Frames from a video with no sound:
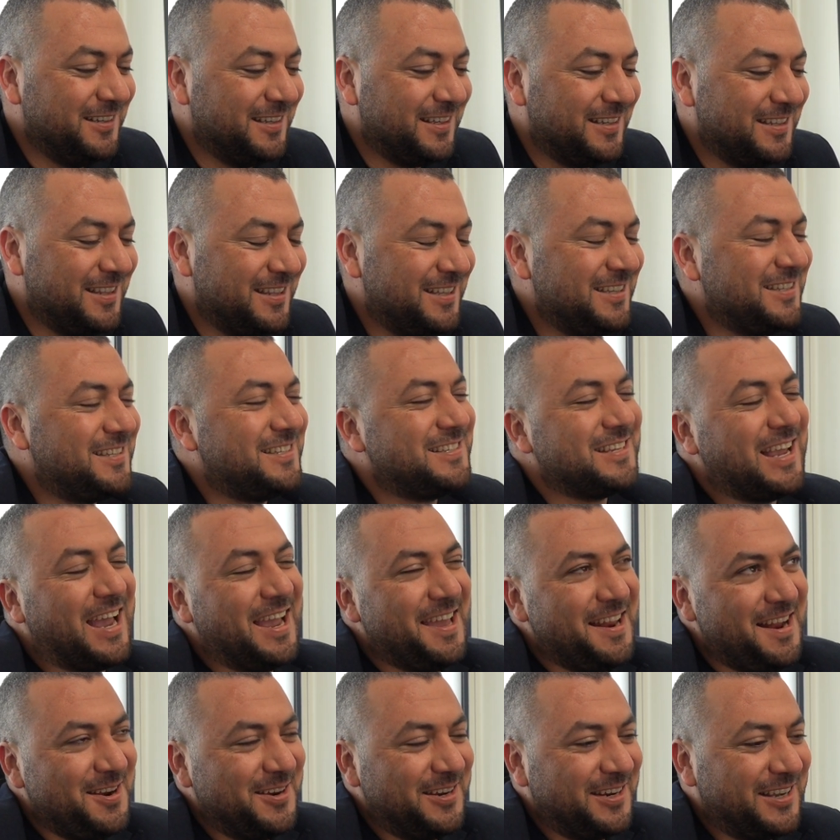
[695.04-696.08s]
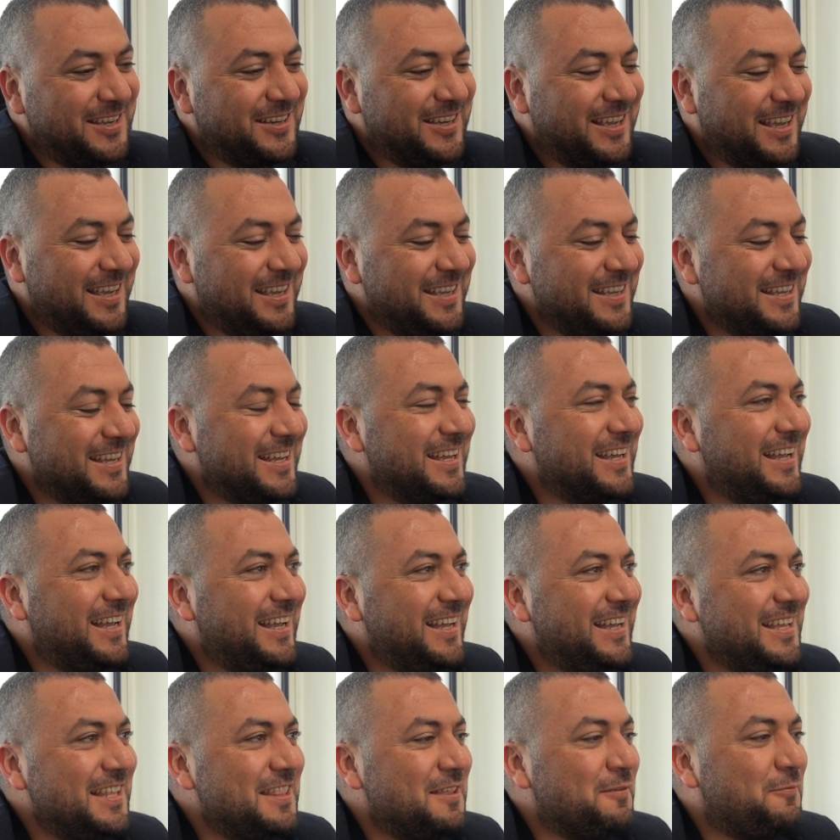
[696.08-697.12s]
it's ironic, okay?
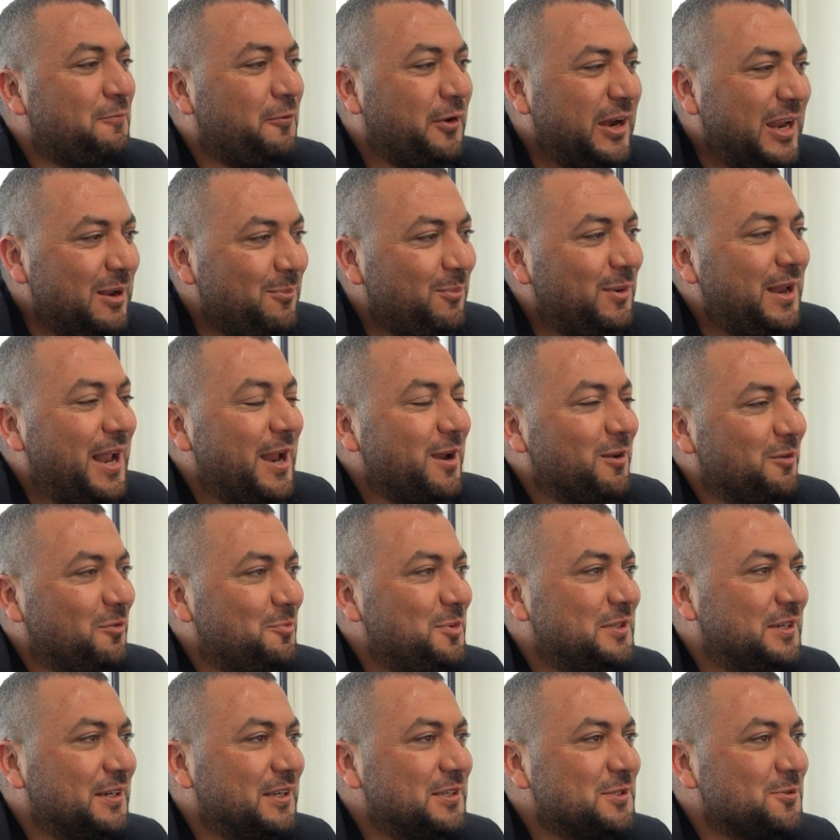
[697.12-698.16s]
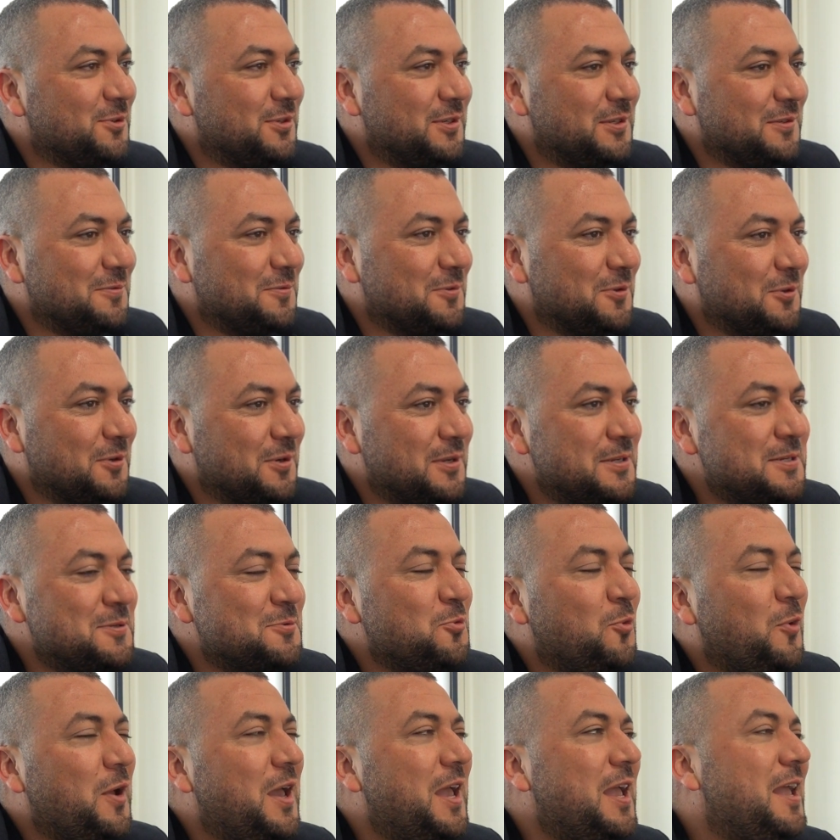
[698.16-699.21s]
The free plan of Bitrix24 is
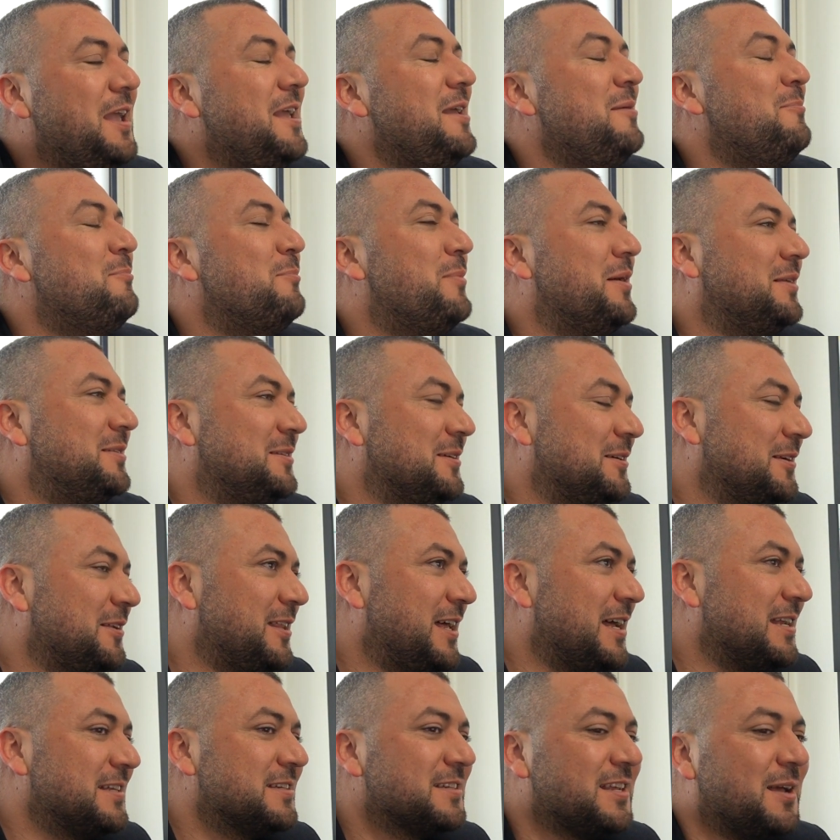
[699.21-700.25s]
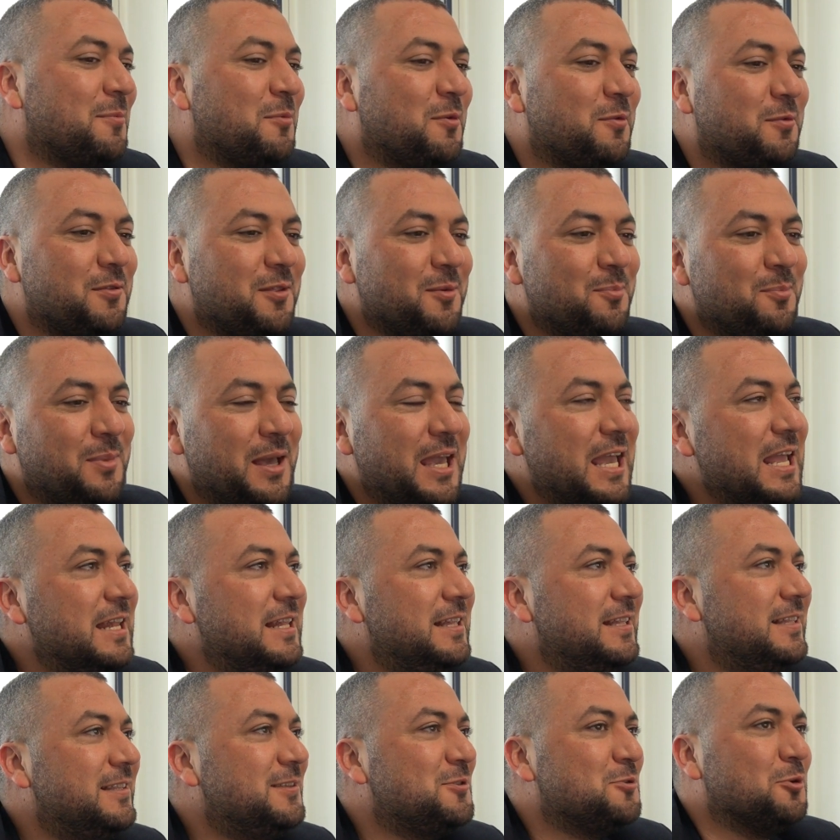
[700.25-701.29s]
way better than some of the paid
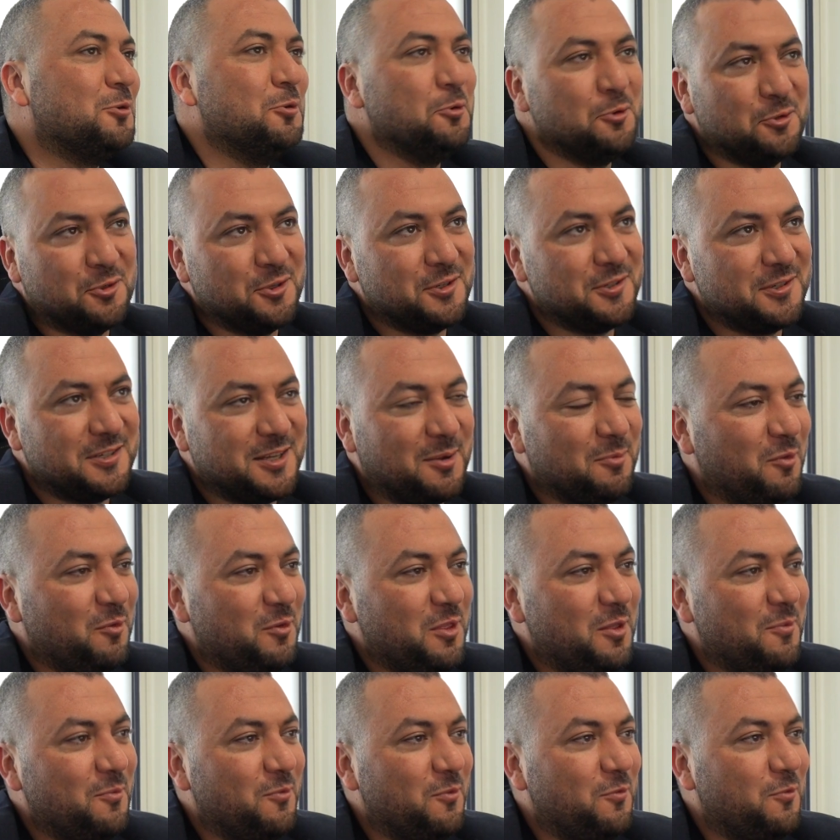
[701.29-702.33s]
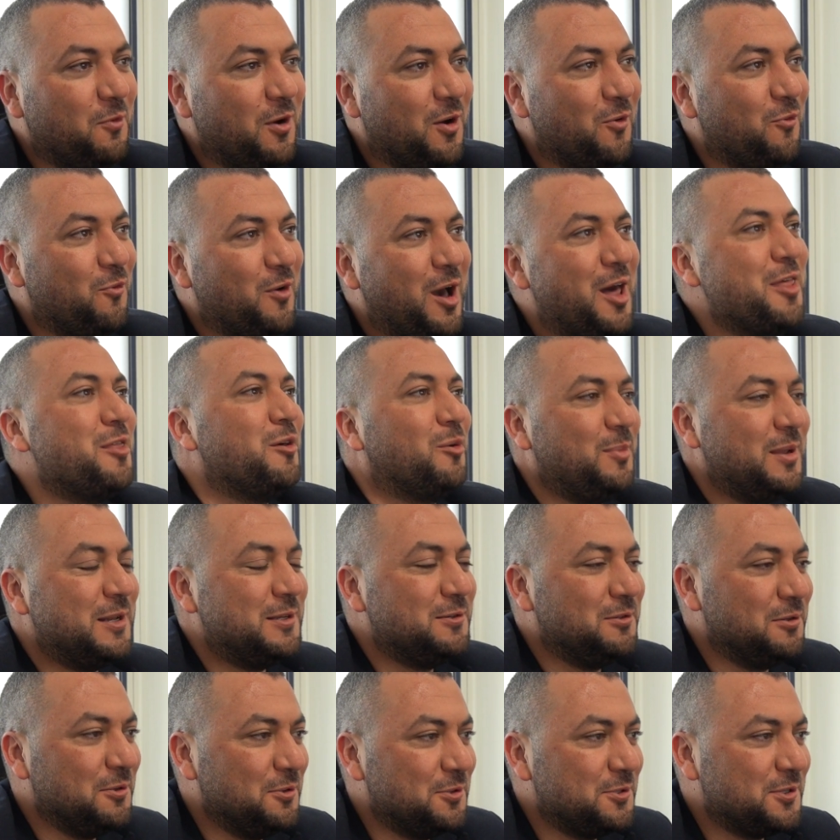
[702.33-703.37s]
solutions, some of the other paid
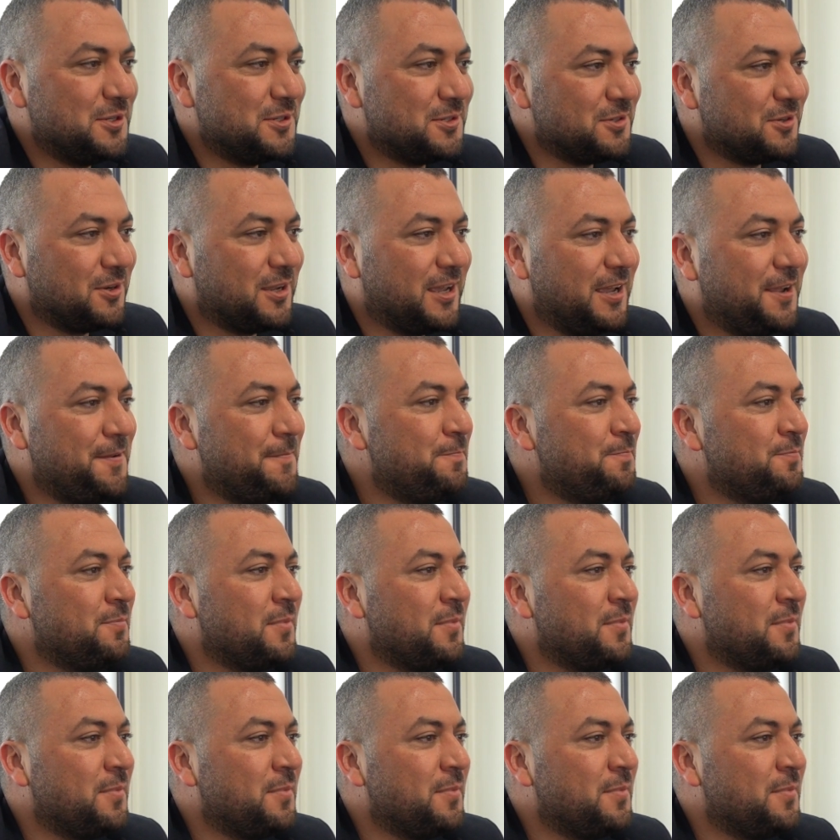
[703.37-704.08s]
solutions, okay?